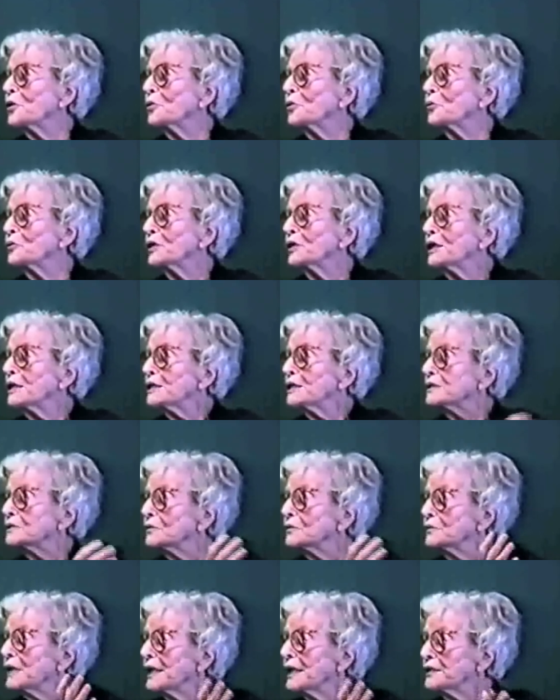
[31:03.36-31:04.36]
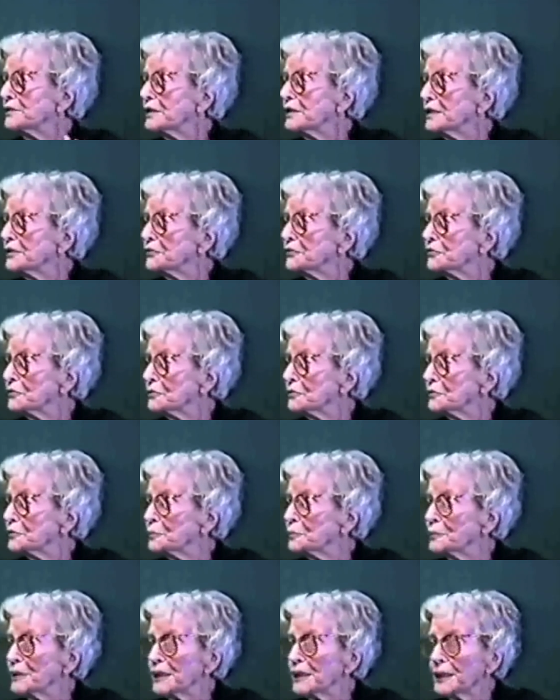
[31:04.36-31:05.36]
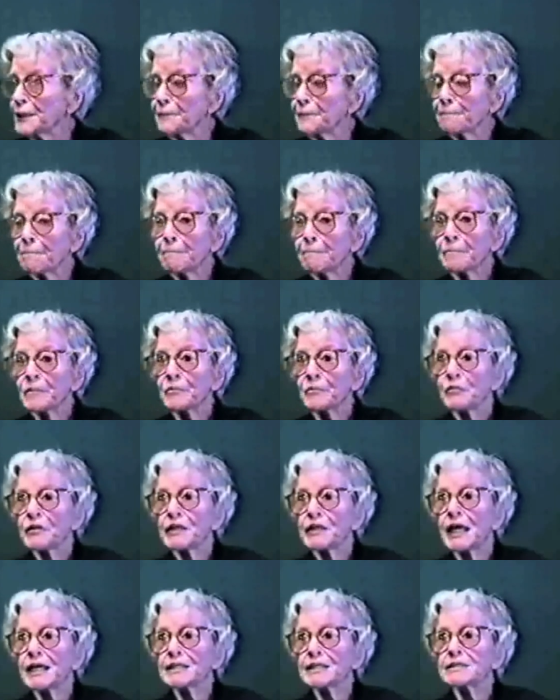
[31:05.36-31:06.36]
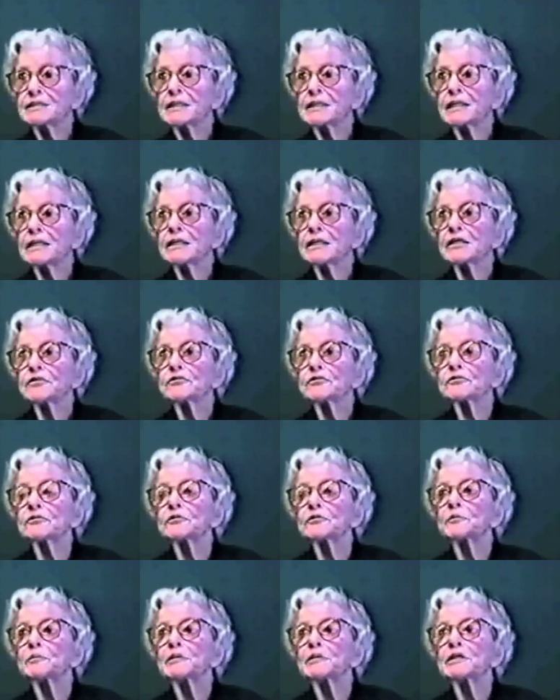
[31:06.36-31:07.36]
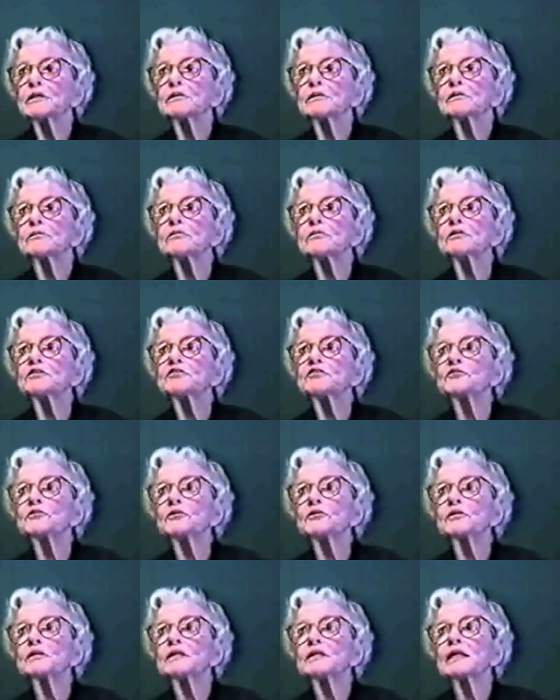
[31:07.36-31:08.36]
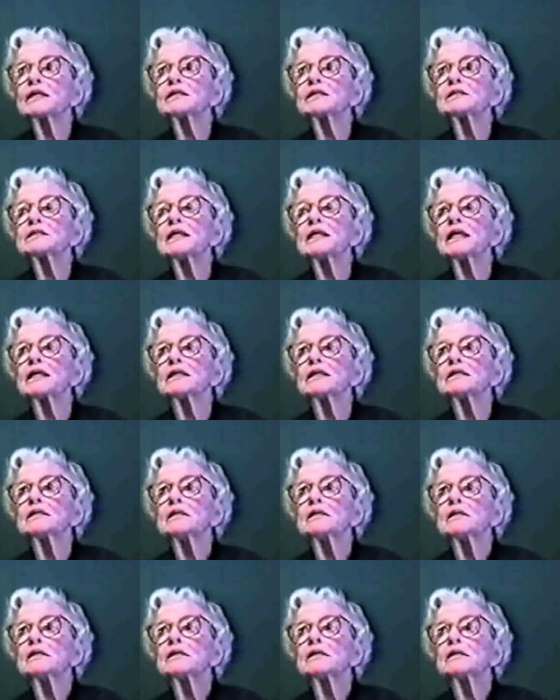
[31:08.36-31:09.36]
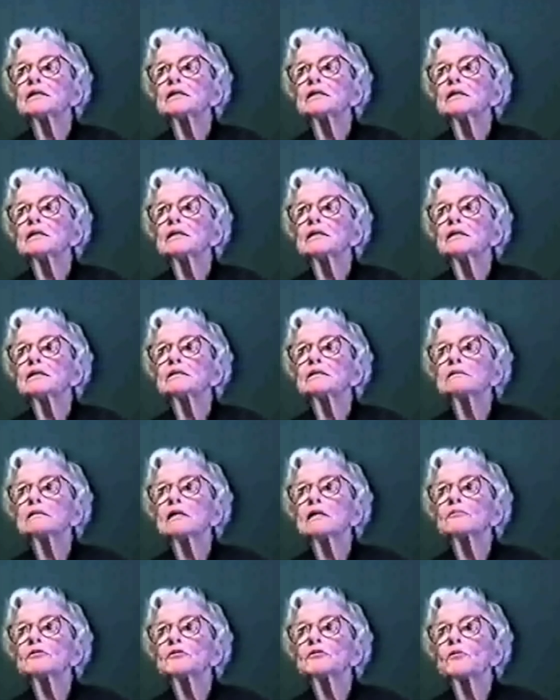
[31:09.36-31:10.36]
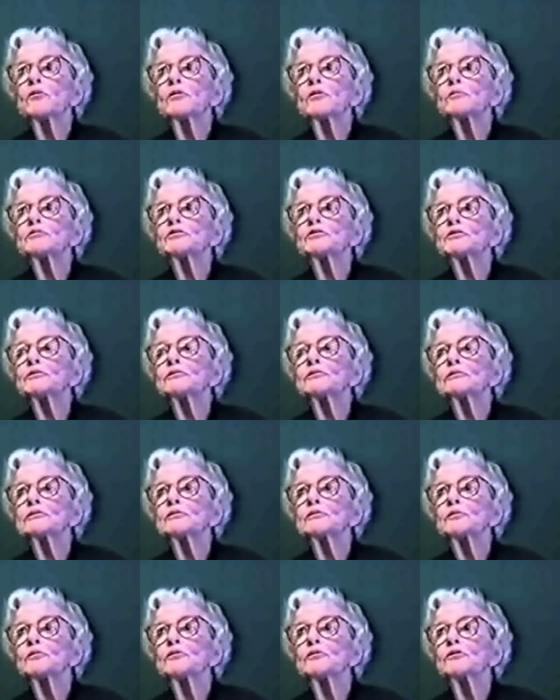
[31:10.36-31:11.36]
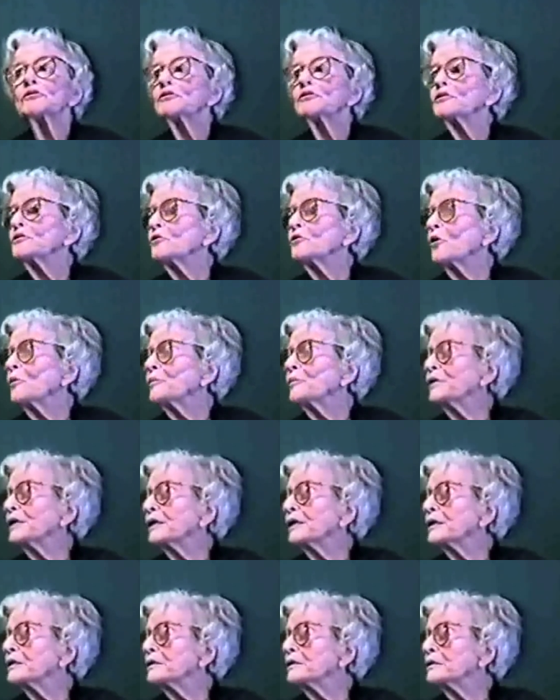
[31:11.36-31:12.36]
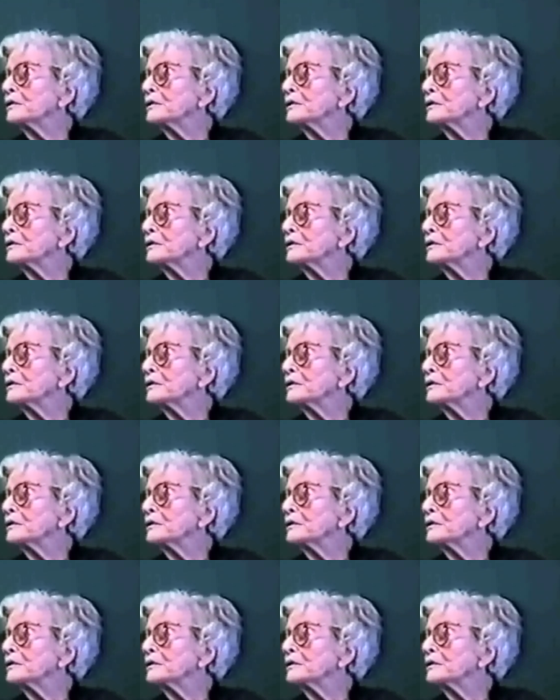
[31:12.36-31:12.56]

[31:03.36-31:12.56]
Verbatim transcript: own. So that it shouldn't be. But I think it should be, to a certain extent, uh, I would almost use the word a lobbying